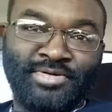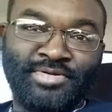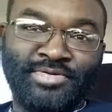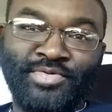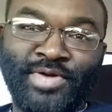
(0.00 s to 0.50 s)

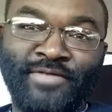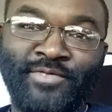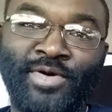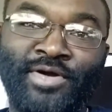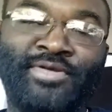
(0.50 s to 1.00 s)
do you ever
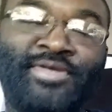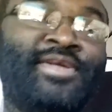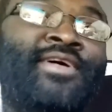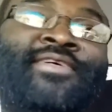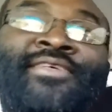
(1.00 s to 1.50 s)
work?
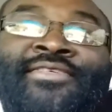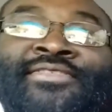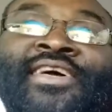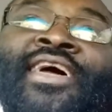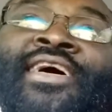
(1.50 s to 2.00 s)

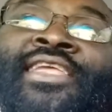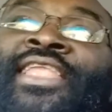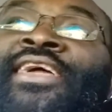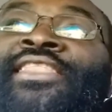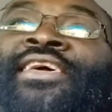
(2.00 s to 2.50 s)

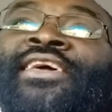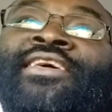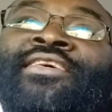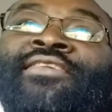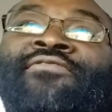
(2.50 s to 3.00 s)

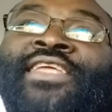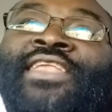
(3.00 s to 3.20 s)
Lately, for the